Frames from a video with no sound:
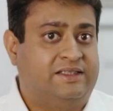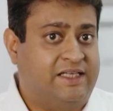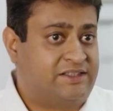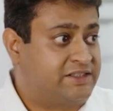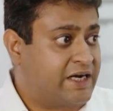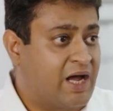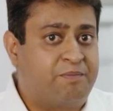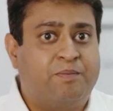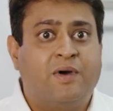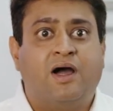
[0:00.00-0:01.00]
This
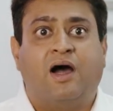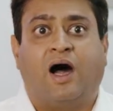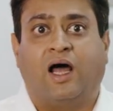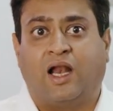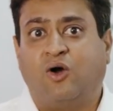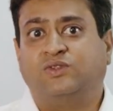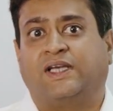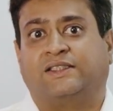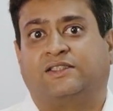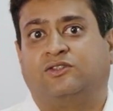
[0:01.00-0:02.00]
setup allows
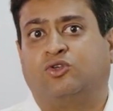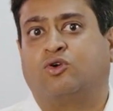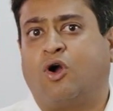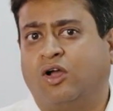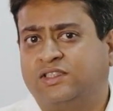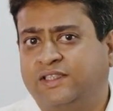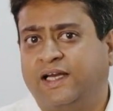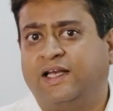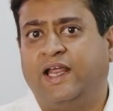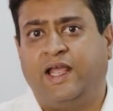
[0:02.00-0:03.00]
us to
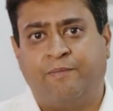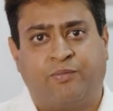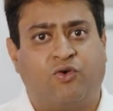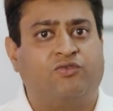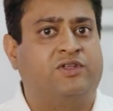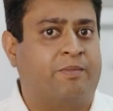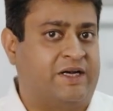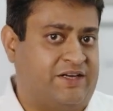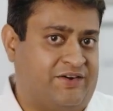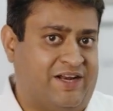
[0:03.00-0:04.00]
constantly improve the
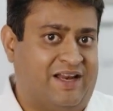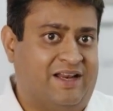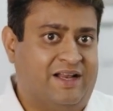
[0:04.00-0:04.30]
material,